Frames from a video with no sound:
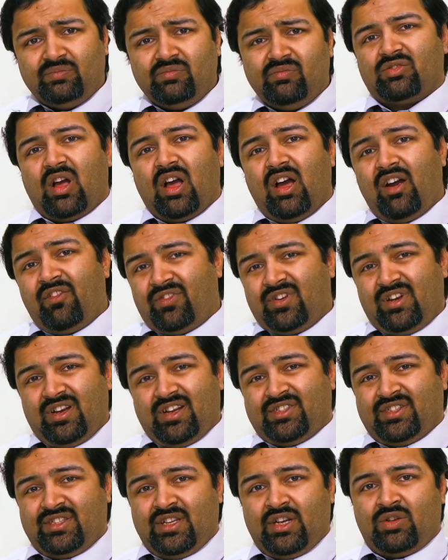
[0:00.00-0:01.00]
So after
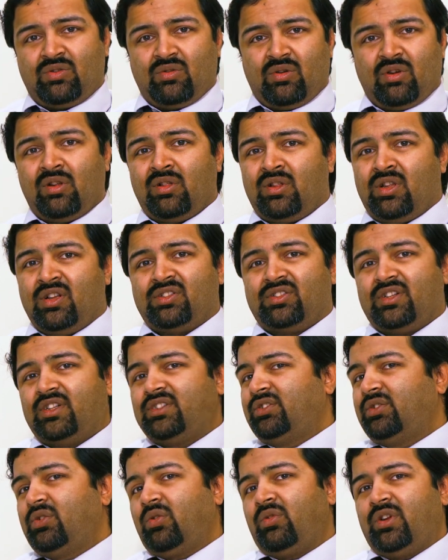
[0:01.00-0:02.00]
listening to all this, there
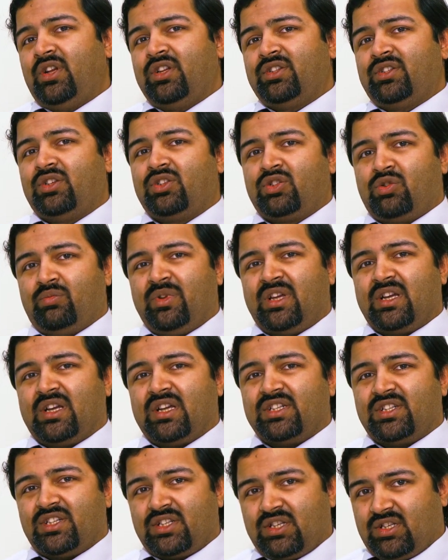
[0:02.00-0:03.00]
is no reason to be
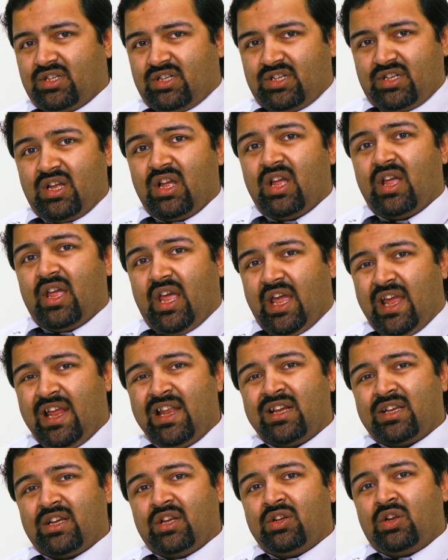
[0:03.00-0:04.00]
concerned.
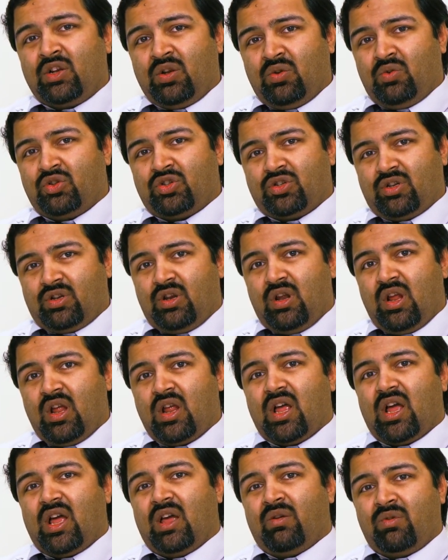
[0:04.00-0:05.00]
In conclusion,
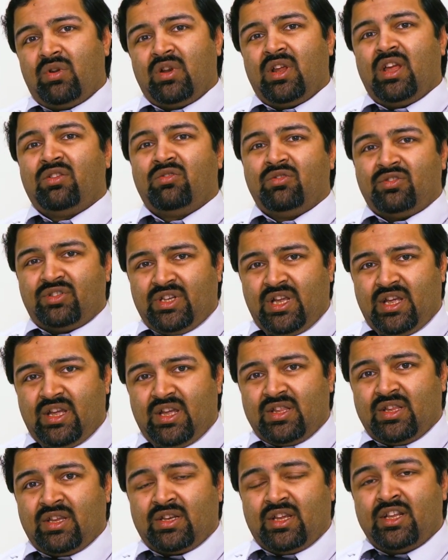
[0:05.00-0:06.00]
I would like to
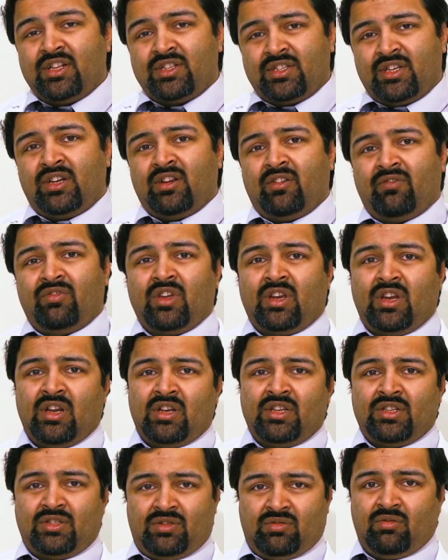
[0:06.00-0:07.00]
say that instead of the
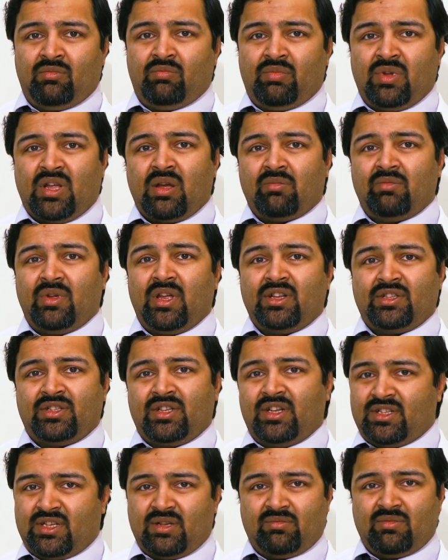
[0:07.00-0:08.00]
kidney stone becoming
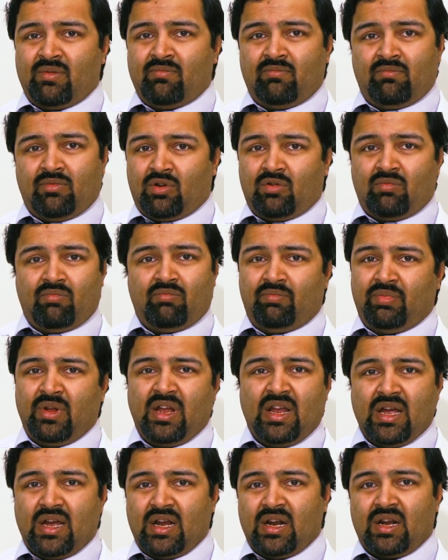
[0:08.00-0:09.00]
6 mm or
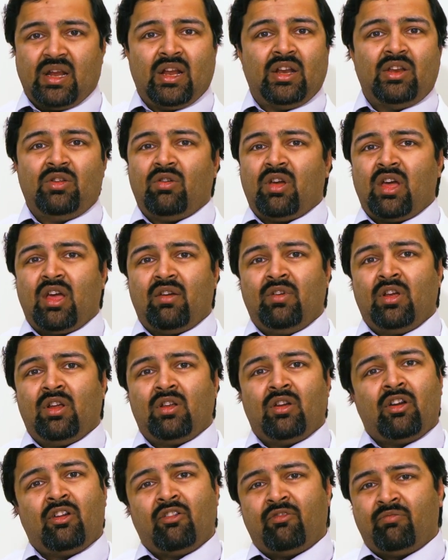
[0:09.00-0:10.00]
bigger and you having a
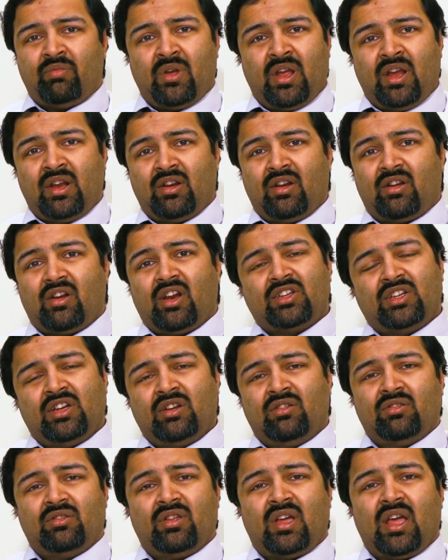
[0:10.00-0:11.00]
lot of pain and
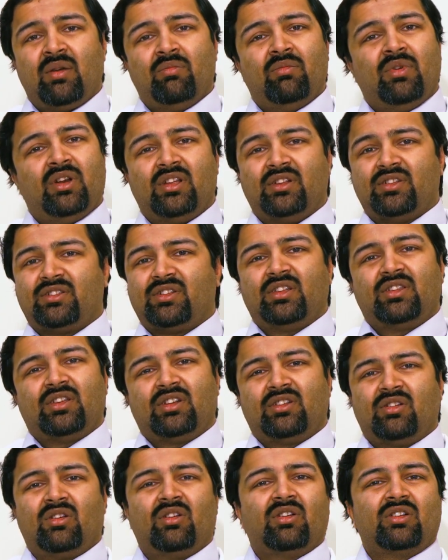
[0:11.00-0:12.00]
rushing to the ambulance and the
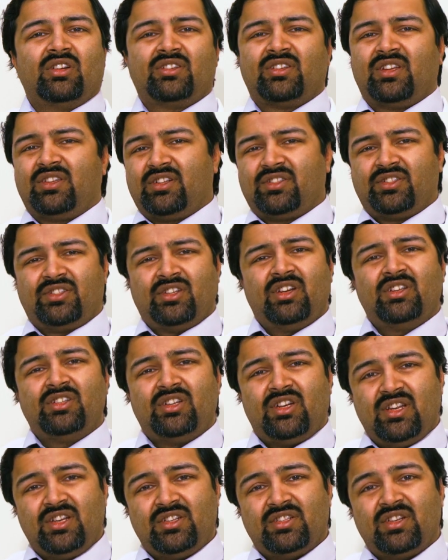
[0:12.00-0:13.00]
doctors and the
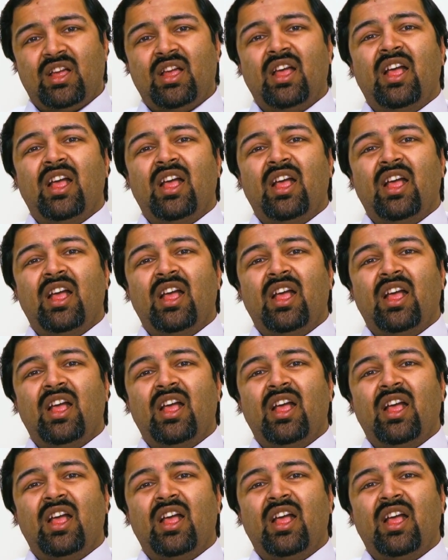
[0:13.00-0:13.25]
surgeries,